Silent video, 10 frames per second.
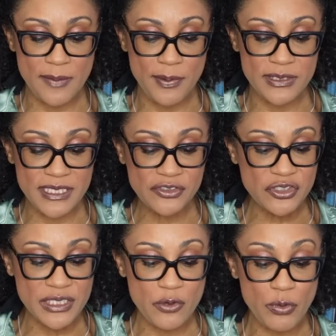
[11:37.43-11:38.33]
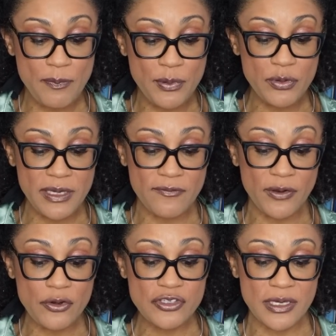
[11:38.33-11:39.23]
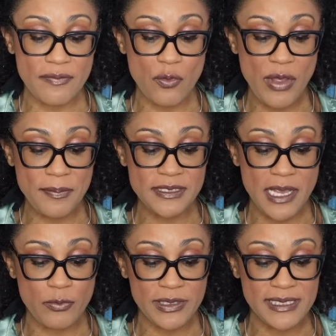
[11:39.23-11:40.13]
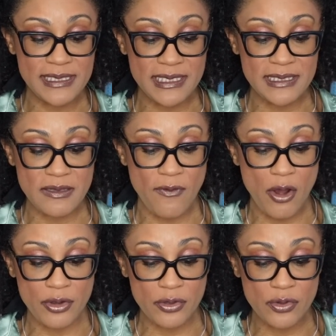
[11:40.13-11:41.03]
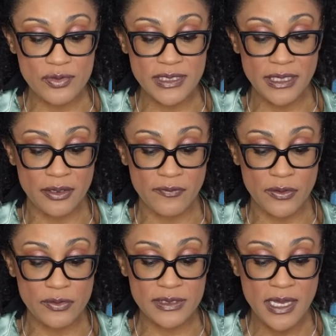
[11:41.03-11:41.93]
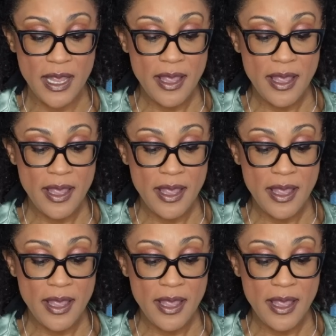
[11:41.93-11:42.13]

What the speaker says: a potentially rebooted version of the website would consist of articles and interviews